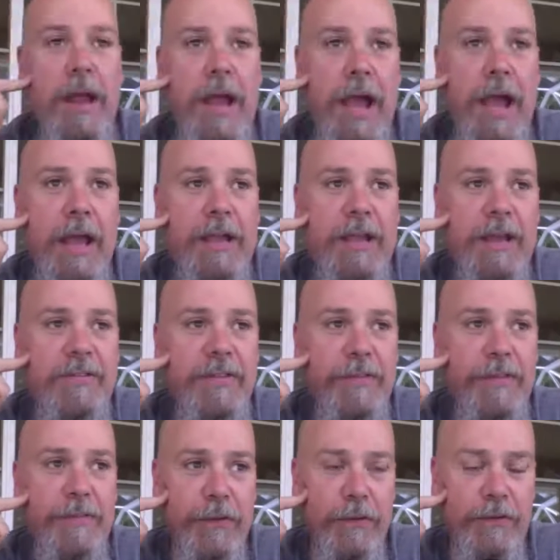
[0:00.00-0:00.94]
I, I
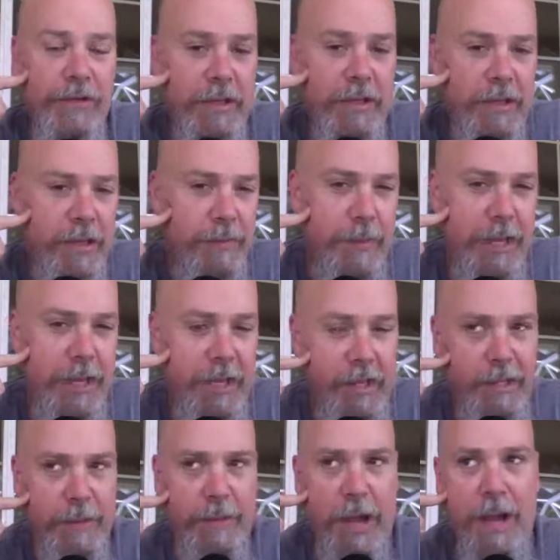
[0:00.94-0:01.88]
guess the first thing that
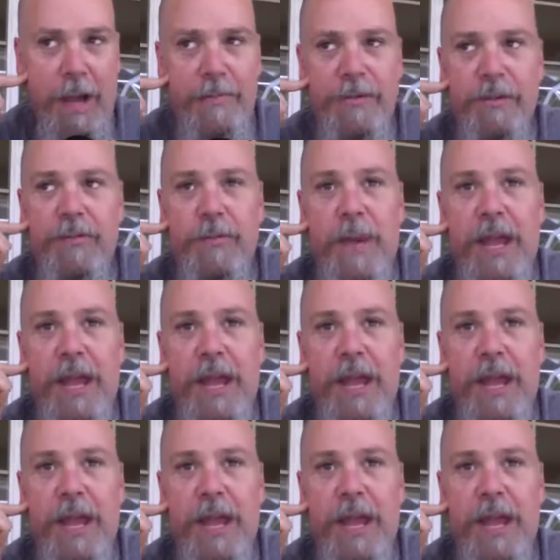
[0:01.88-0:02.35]
immediately pops into